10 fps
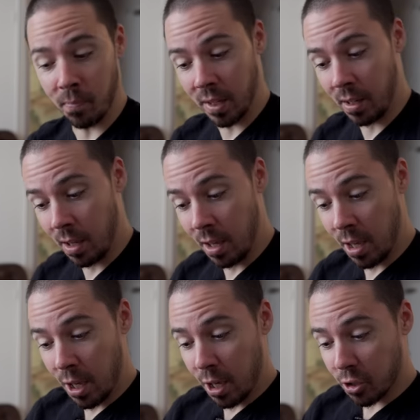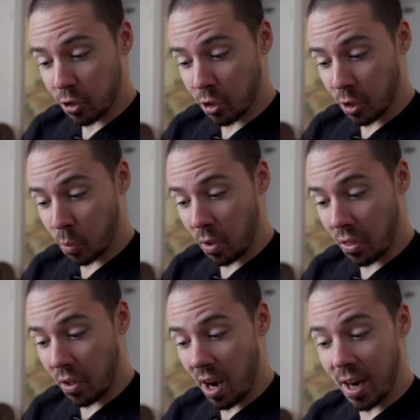I don't think I could return
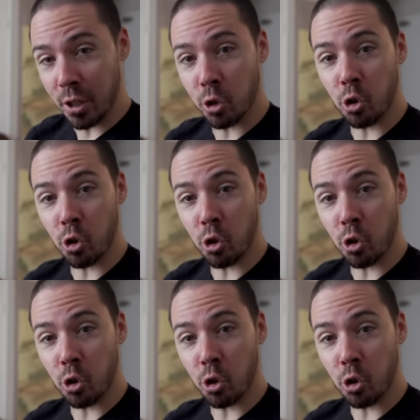to that.